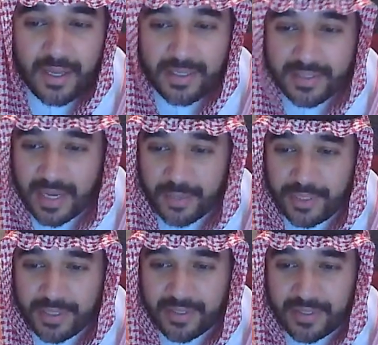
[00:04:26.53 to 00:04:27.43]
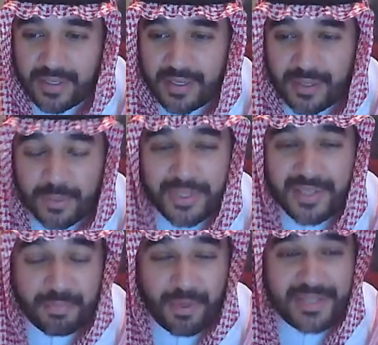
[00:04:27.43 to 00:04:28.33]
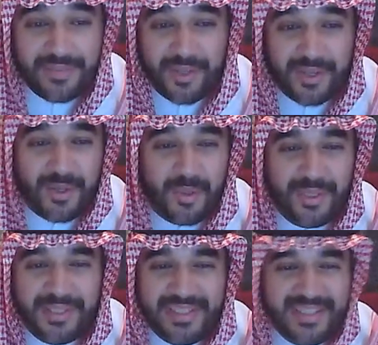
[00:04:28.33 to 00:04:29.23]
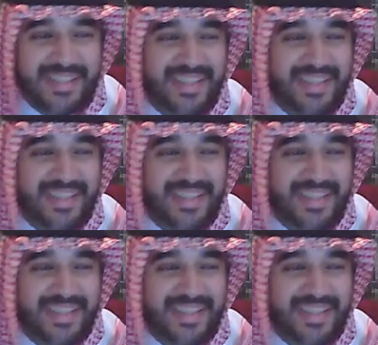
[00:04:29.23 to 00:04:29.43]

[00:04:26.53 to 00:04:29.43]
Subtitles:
in Saudi, which is impressive during a quarantine.